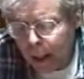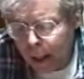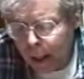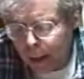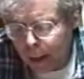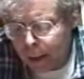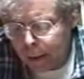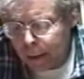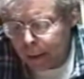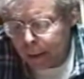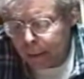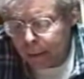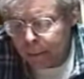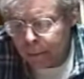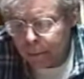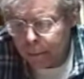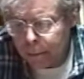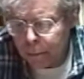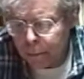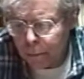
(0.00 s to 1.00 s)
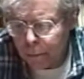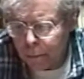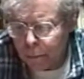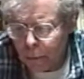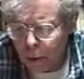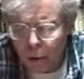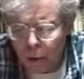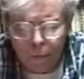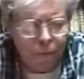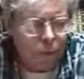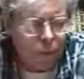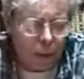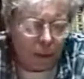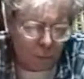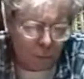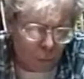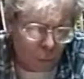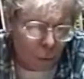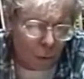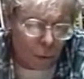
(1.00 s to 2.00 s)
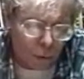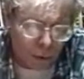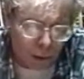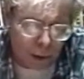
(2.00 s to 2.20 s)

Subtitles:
often at war